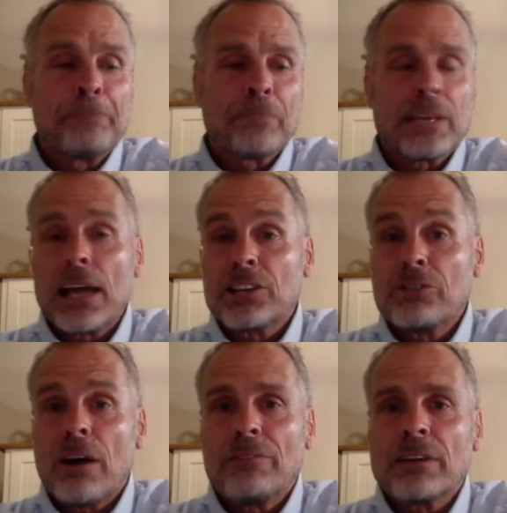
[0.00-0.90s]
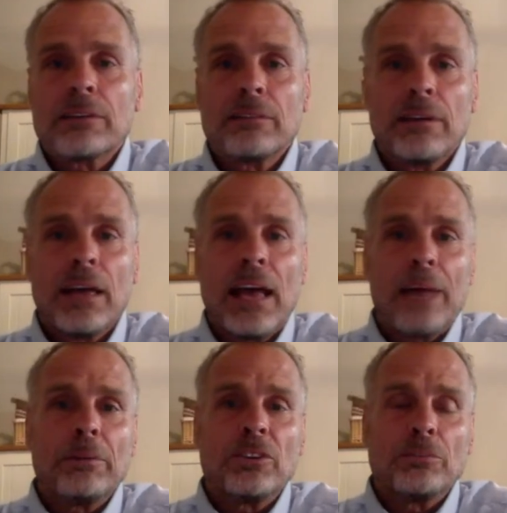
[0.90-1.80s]
catastrophic
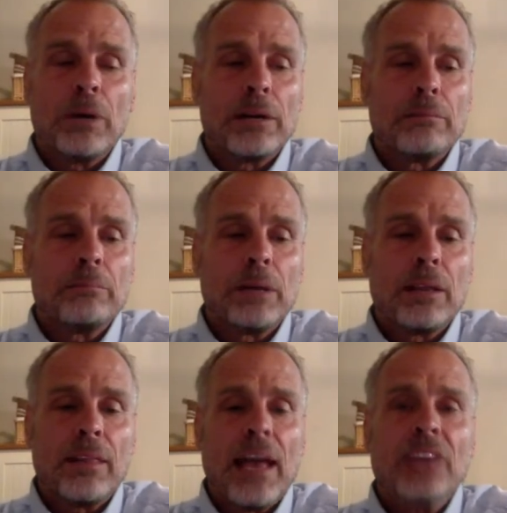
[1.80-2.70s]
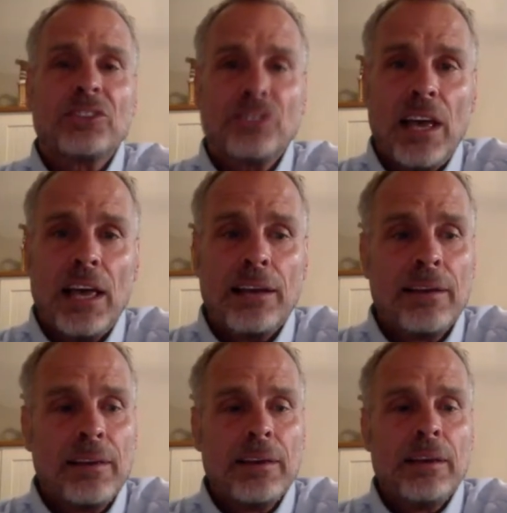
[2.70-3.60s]
happens. But, but that said,
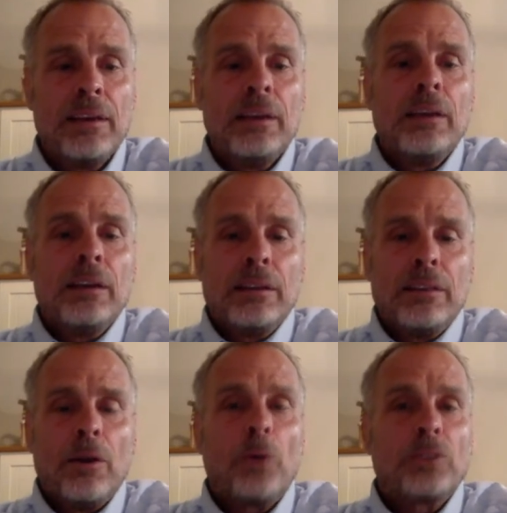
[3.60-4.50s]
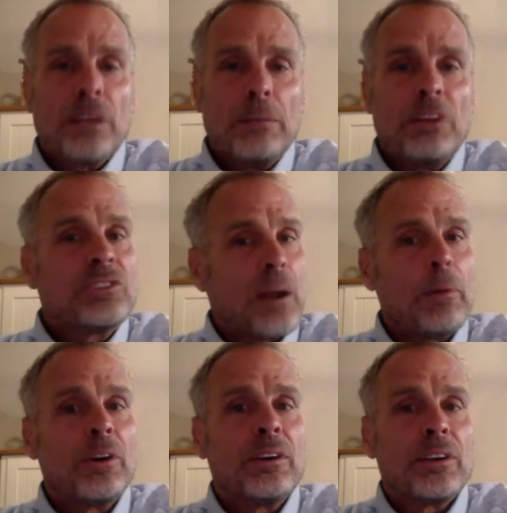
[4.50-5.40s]
those can be
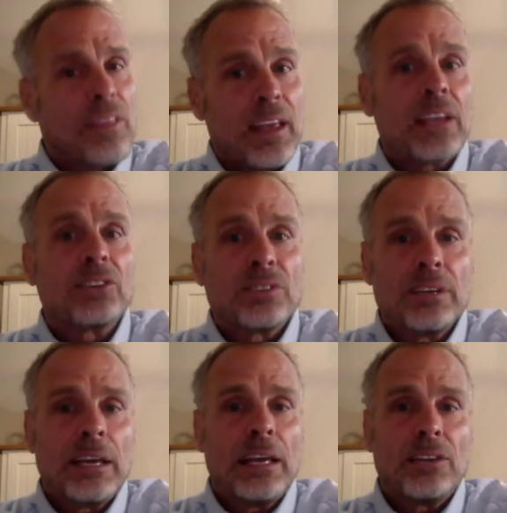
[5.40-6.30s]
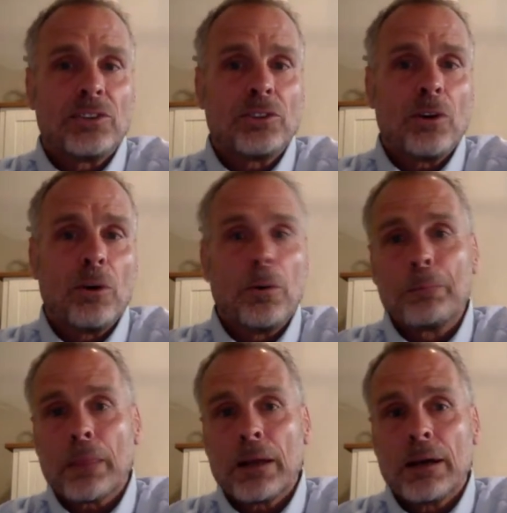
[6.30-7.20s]
stubborn things. And so,
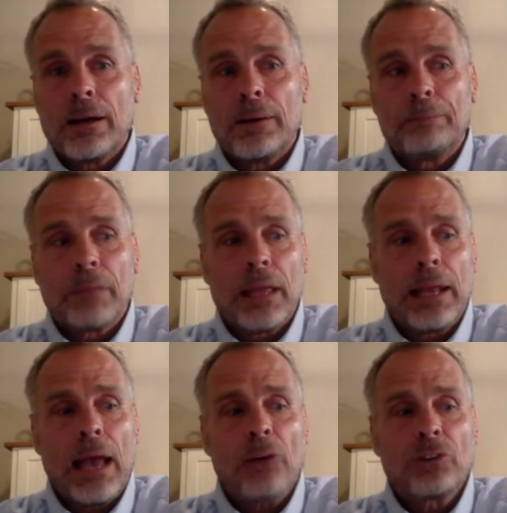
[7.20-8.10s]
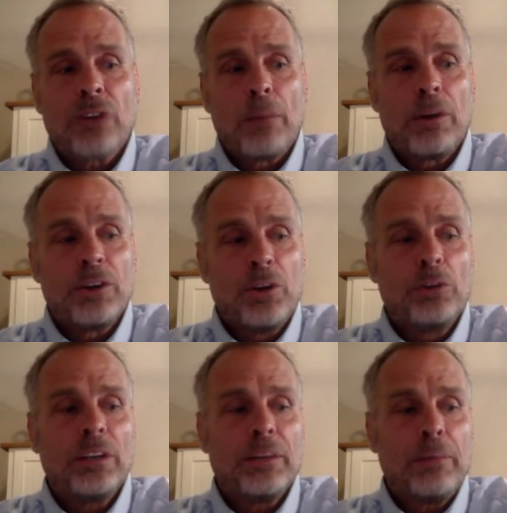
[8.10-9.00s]
um, and how stubborn
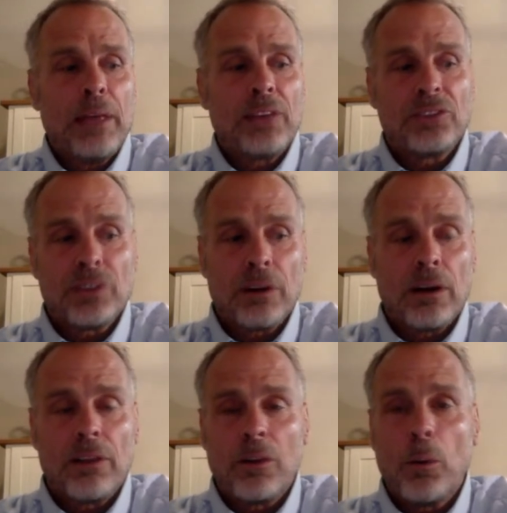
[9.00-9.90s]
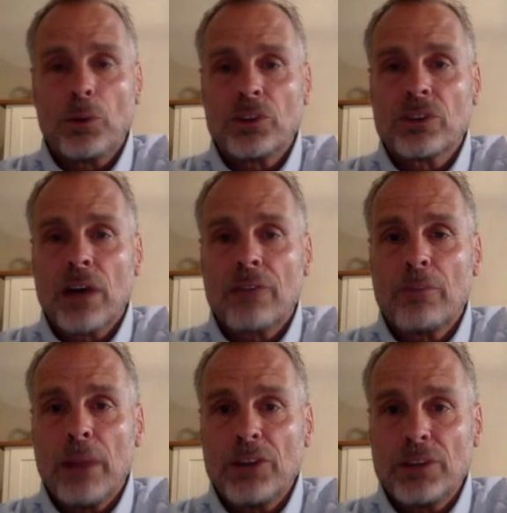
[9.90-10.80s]
usually depends on the horse's
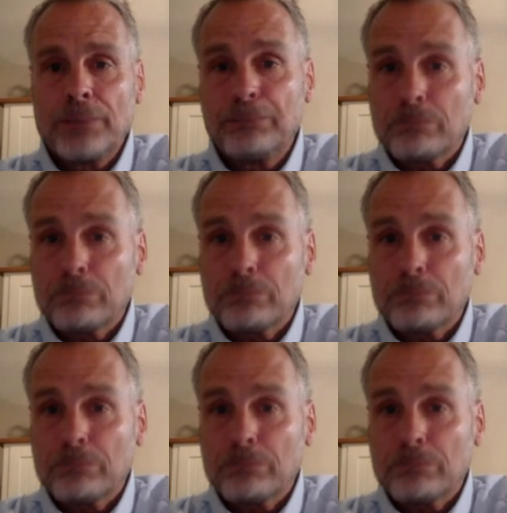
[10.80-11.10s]
conformation,